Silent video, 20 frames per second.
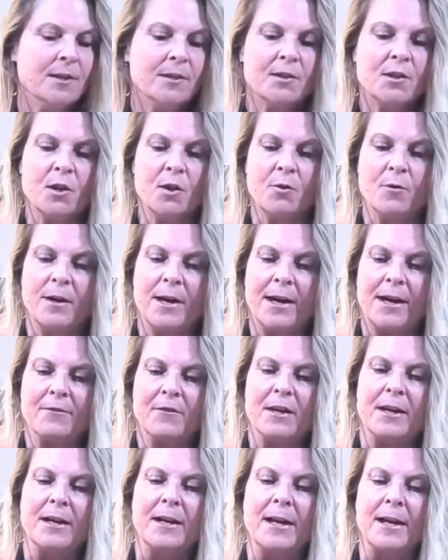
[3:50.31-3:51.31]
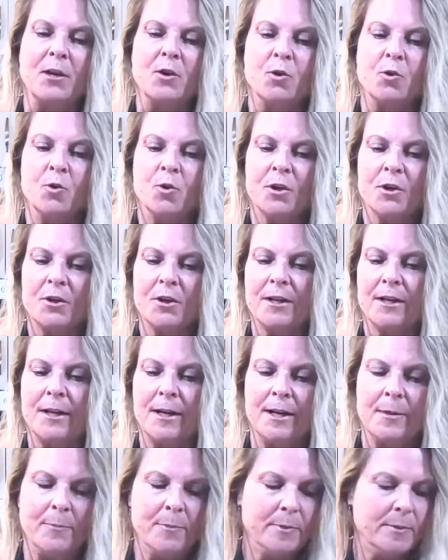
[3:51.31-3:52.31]
So I've got a 1/4
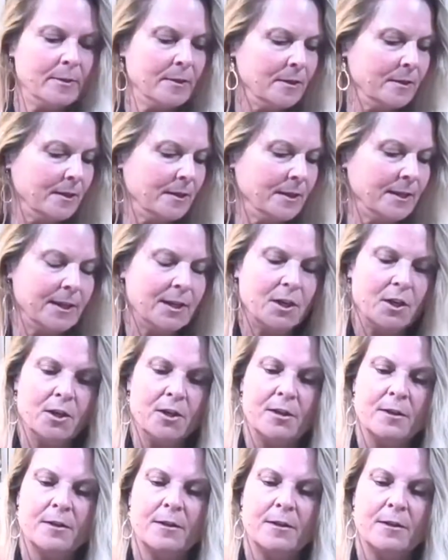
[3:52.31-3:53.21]
cup here.